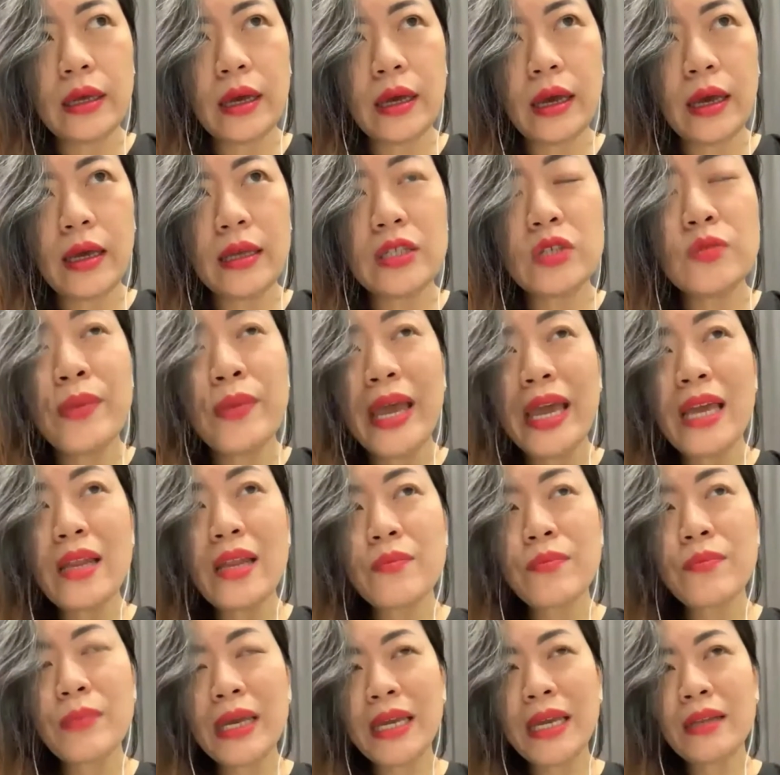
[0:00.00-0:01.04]
it's made
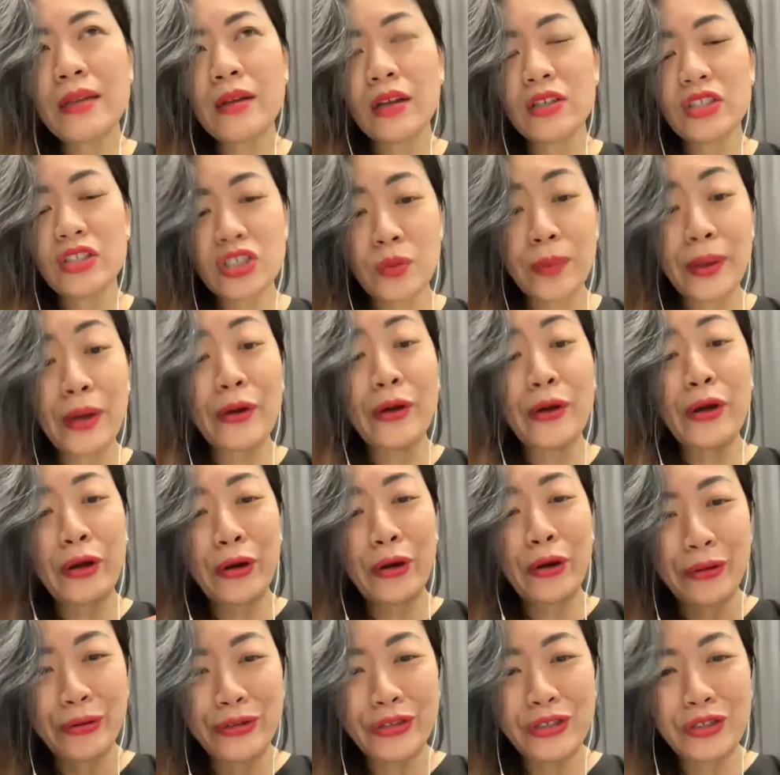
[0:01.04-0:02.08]
me not just a better
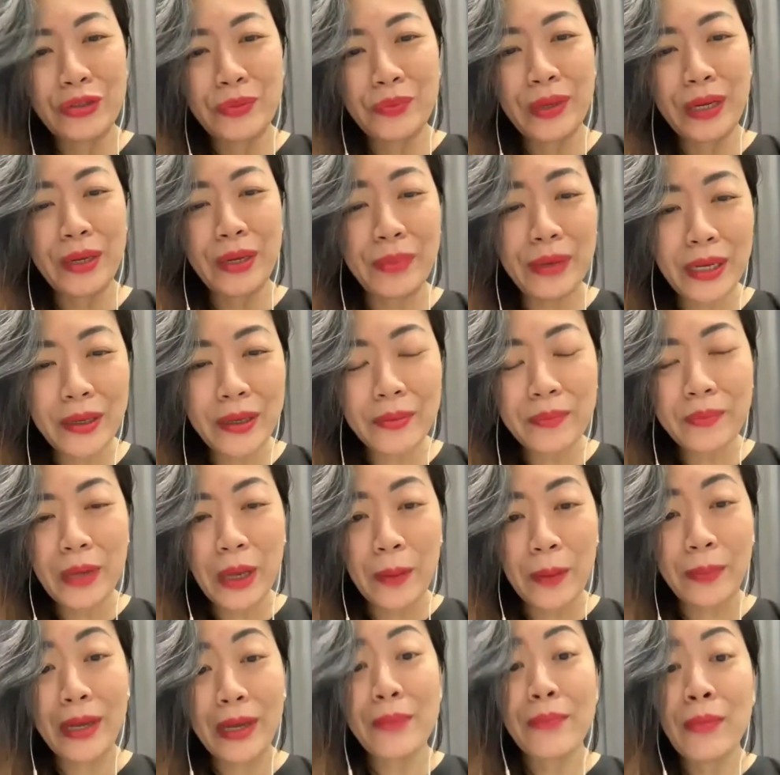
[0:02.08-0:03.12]
coach, but a
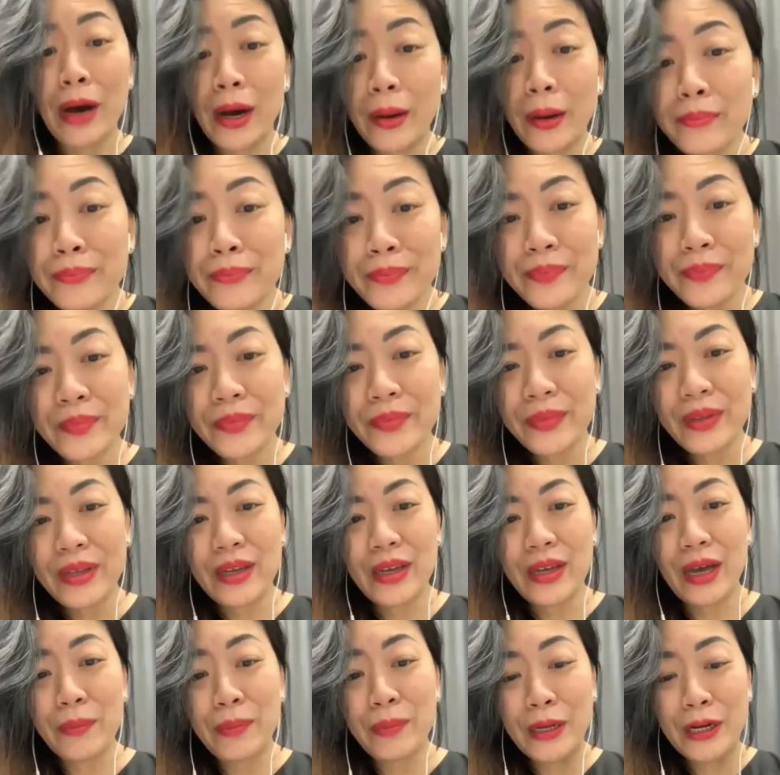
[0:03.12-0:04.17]
better mom,
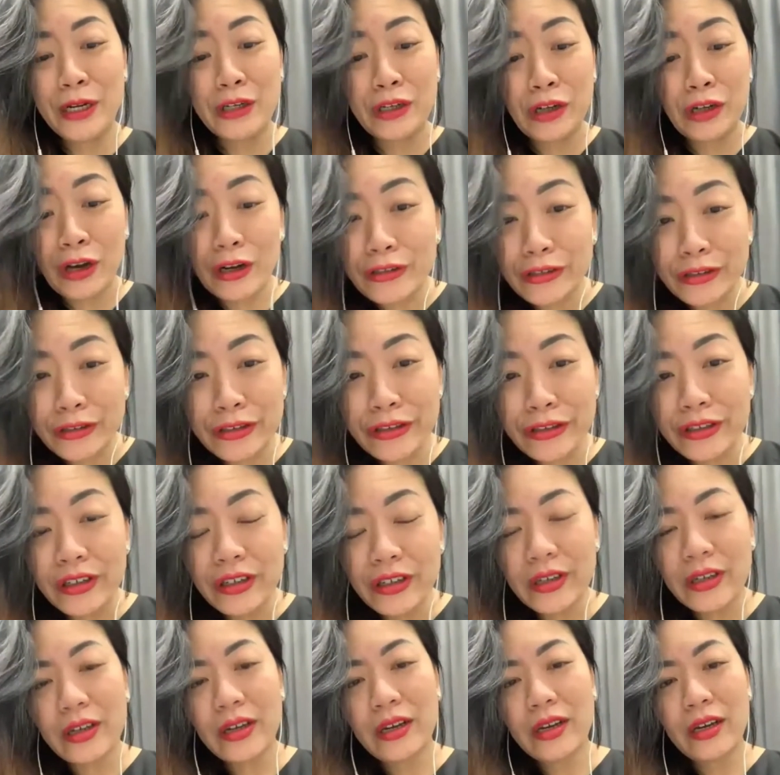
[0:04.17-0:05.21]
a better doctor,
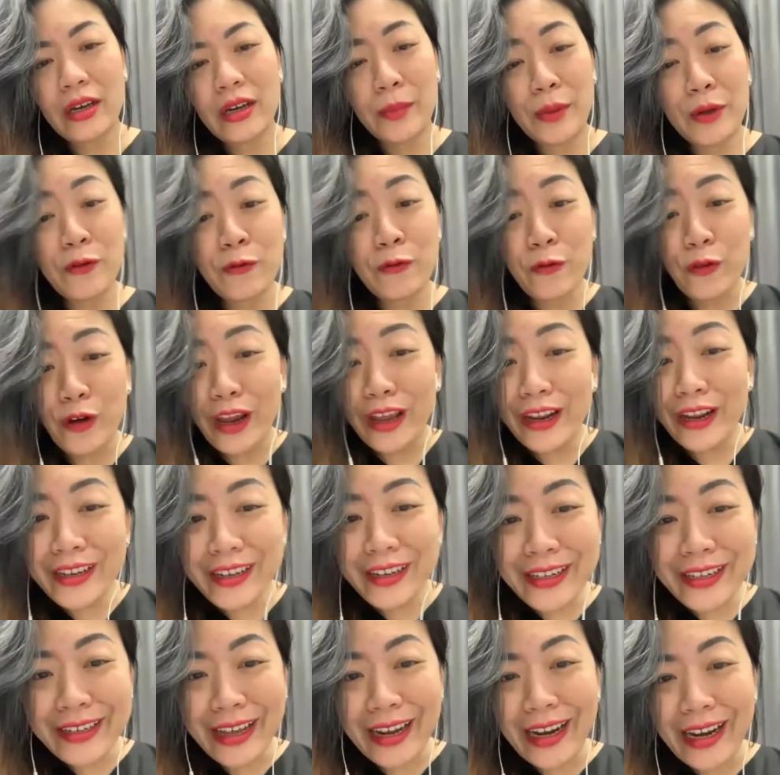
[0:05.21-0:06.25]
a better friend.
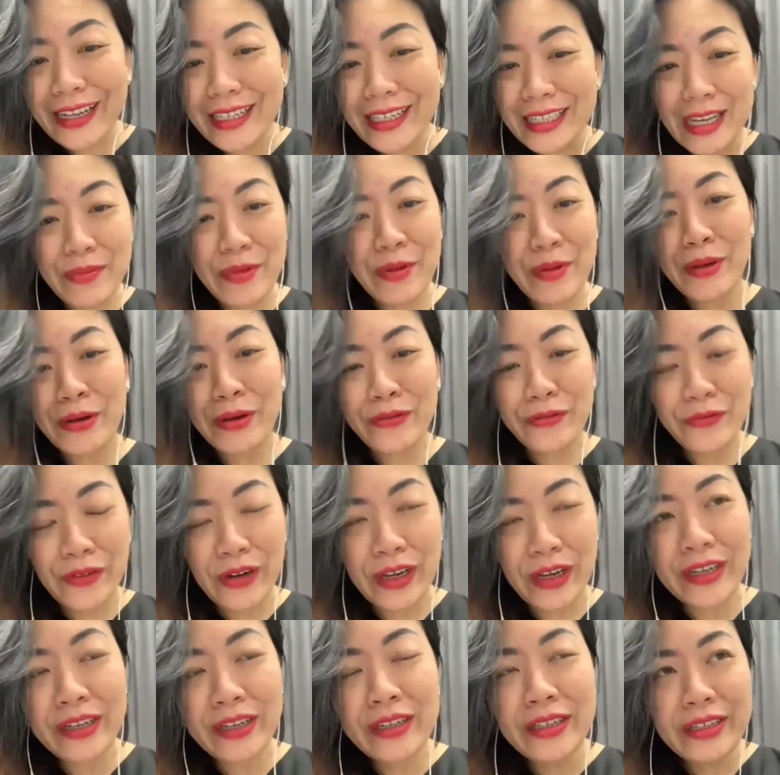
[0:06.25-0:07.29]
I like to say I'm a better
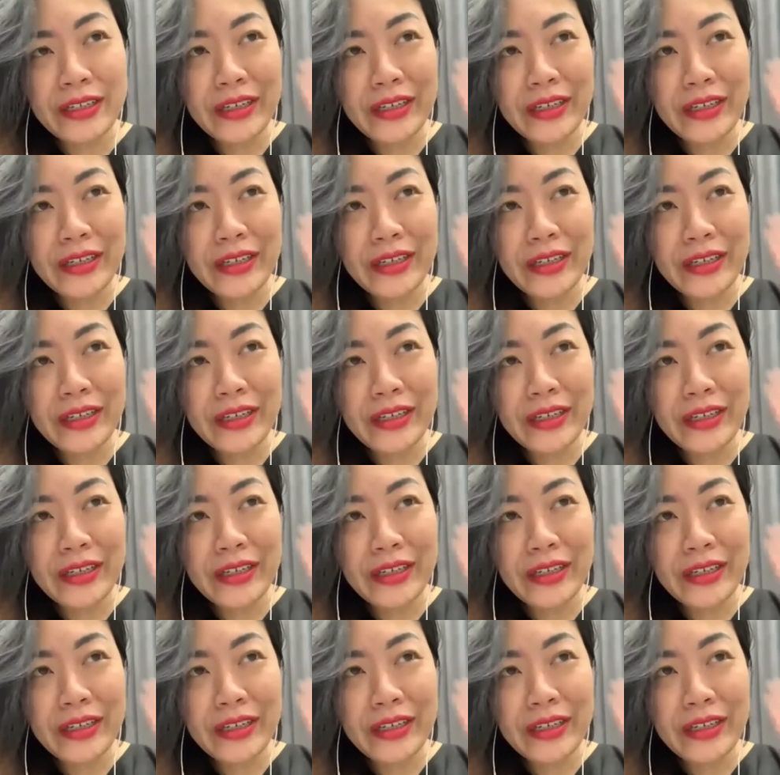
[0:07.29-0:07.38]
friend.